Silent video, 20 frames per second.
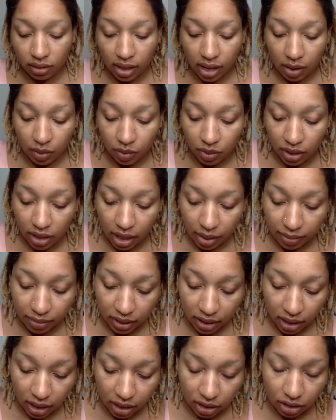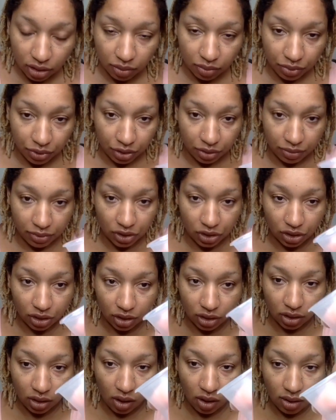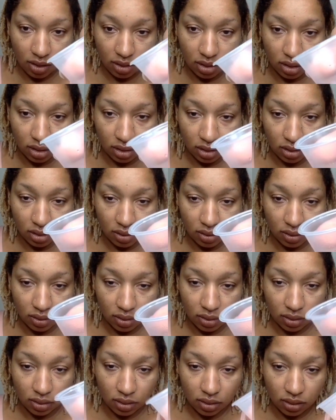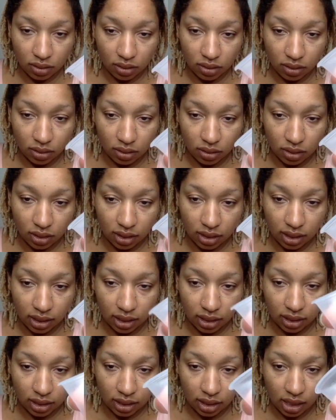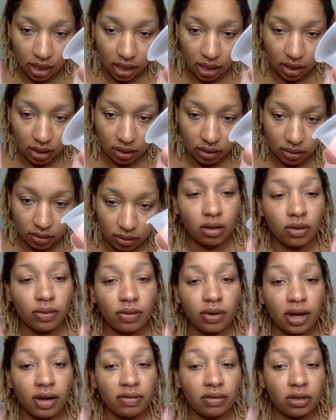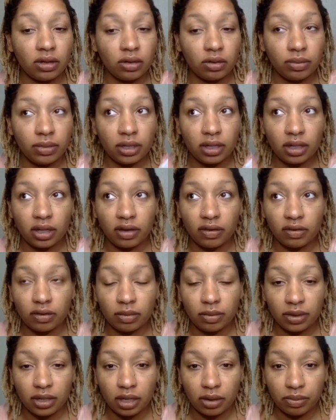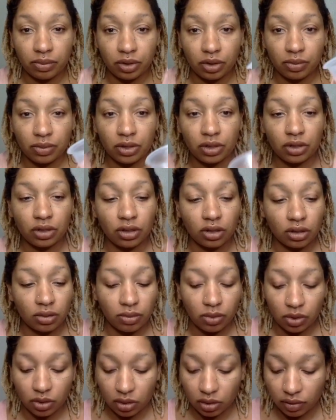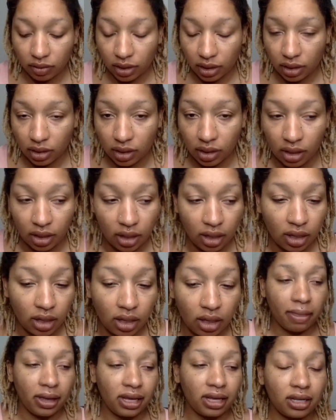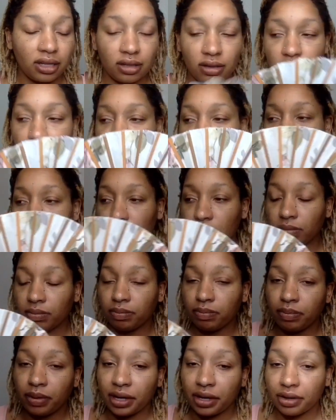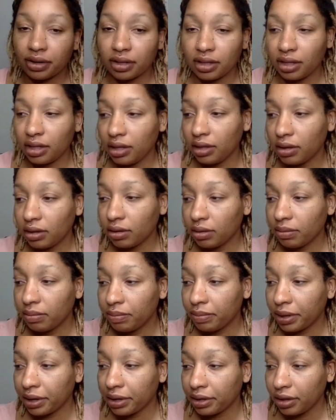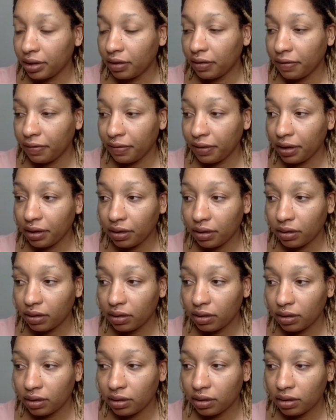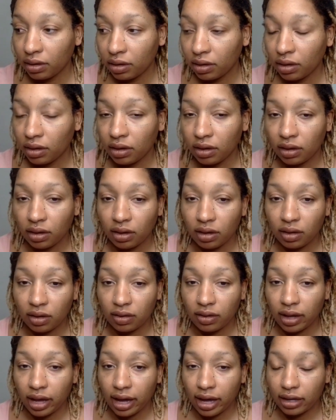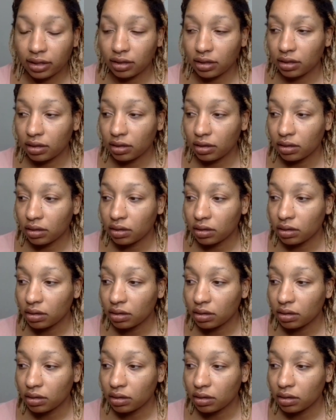that one application pretty much took all the the TCA. I have a little bit left, but that pretty much took most of it. I can barely barely feel the acid.